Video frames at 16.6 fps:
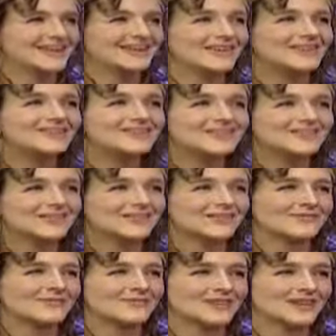you don't
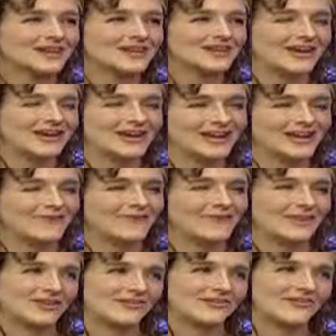come over here and get
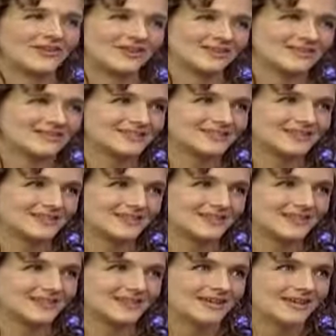what you want. Mm-hmm.
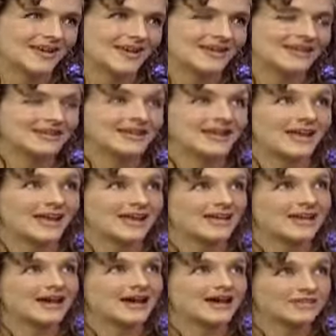mm-hmm. And,
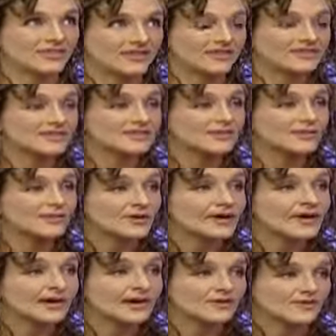and I think that's
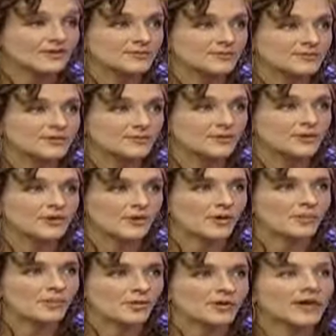okay. I've come to the point where
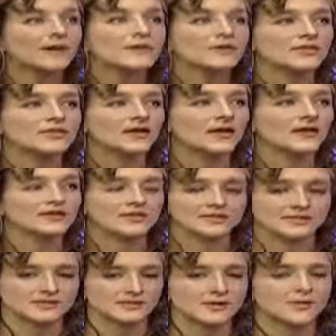I'm okay with that.
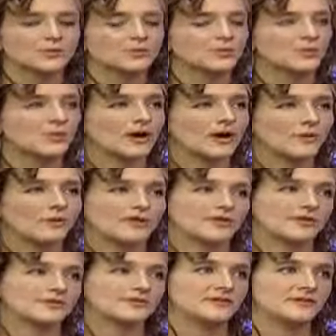Things don't go the way I
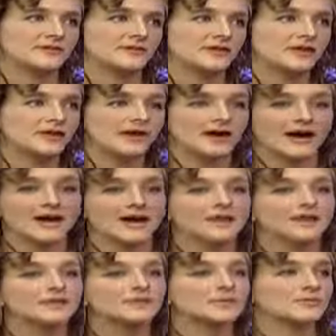want them to. I
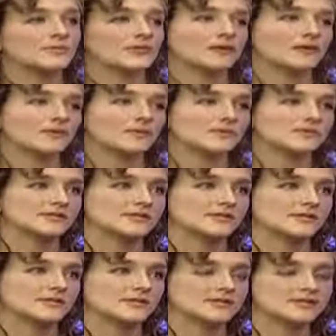end up in really awkward
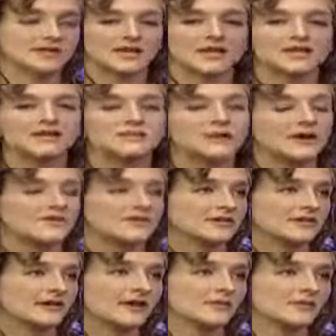situations. I end up having
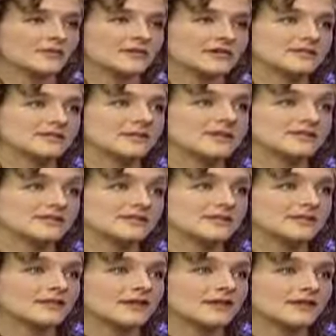to compromise
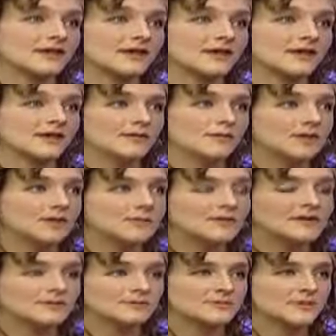constantly. Mm-hmm. But it
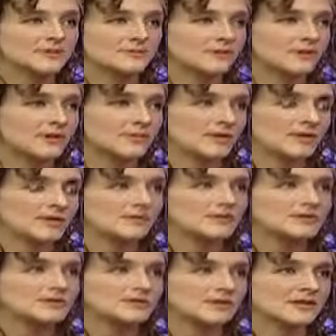makes me a better
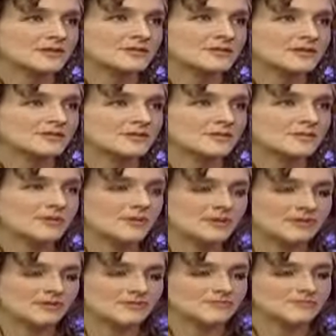person. Yeah. It makes me a better